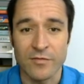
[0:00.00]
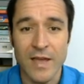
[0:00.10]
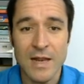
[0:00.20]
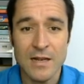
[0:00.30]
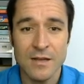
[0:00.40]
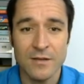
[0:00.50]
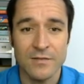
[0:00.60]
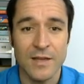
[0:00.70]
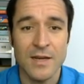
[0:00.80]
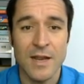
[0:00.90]
L,
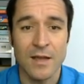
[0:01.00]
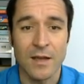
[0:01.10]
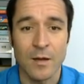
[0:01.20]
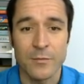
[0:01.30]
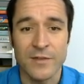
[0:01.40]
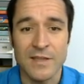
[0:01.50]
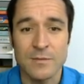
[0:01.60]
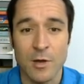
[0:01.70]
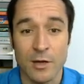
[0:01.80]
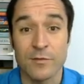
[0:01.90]
then um, things
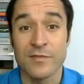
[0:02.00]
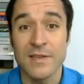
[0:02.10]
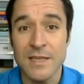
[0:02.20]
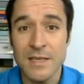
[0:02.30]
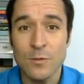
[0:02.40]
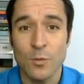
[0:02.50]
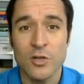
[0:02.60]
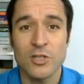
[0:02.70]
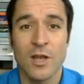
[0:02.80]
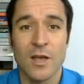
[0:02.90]
marked with E,
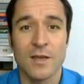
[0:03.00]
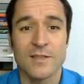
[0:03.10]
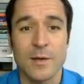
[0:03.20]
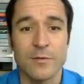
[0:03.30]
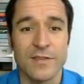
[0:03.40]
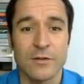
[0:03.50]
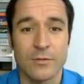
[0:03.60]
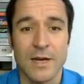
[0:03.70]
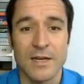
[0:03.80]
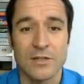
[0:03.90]
which is everything
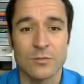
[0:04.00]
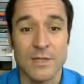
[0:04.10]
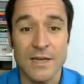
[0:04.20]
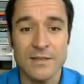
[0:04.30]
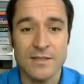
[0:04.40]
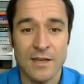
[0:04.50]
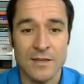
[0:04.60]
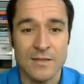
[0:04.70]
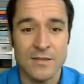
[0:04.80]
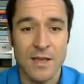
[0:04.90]
related to the
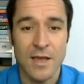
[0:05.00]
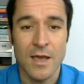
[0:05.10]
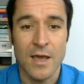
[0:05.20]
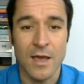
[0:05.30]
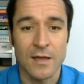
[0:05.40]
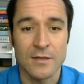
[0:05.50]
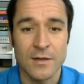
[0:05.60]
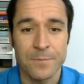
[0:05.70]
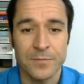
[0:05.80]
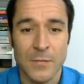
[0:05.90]
exercises, and
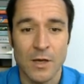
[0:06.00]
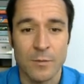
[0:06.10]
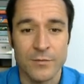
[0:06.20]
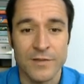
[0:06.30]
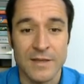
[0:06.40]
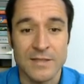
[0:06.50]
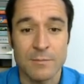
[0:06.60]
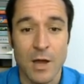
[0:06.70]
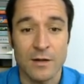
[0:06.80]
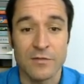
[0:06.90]
um, things
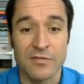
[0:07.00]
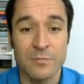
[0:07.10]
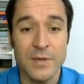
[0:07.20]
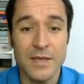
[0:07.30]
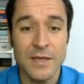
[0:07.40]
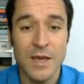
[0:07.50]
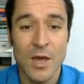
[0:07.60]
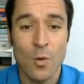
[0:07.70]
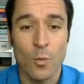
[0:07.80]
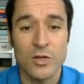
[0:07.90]
marked with P,
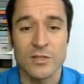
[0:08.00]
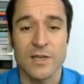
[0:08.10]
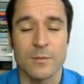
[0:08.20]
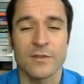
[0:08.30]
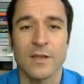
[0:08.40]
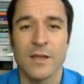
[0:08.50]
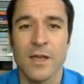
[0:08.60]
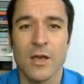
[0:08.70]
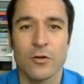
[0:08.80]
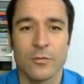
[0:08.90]
which is everything
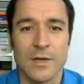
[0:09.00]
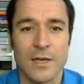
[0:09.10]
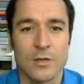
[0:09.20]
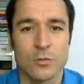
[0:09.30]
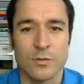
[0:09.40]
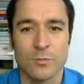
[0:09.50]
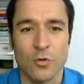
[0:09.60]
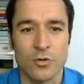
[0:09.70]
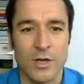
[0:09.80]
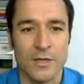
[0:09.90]
related to the
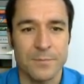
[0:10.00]
project.